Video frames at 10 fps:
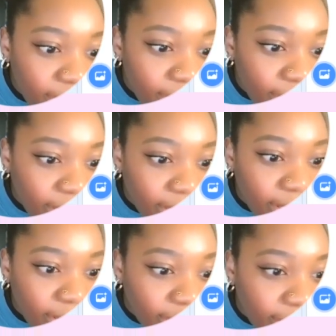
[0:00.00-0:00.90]

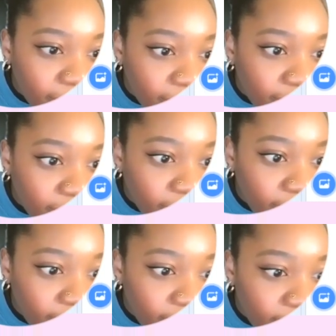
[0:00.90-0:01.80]
and I'm going to
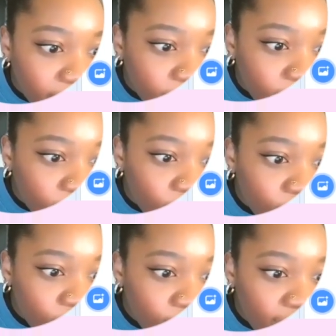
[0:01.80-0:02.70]
come
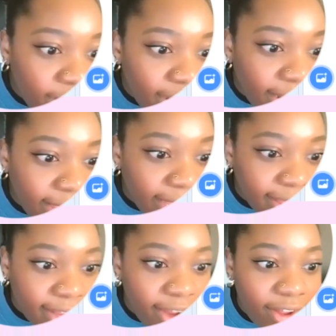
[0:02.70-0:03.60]
to
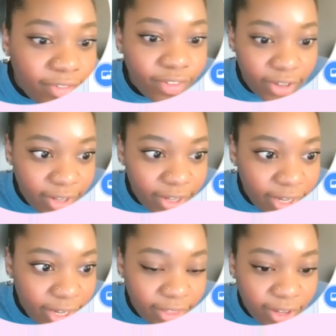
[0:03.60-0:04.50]
length of
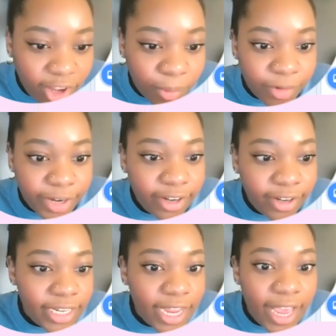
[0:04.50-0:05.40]
in the
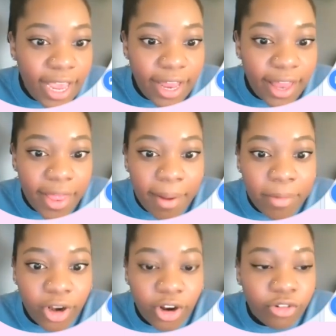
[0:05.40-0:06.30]
operators and uh, I'm
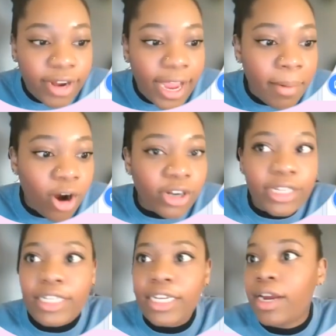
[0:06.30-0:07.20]
going to grab our
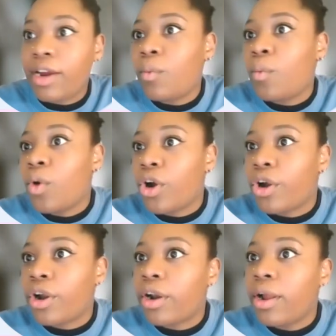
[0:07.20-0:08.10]
secret
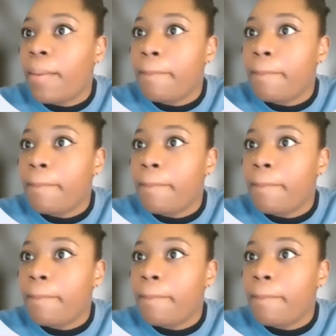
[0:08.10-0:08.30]
word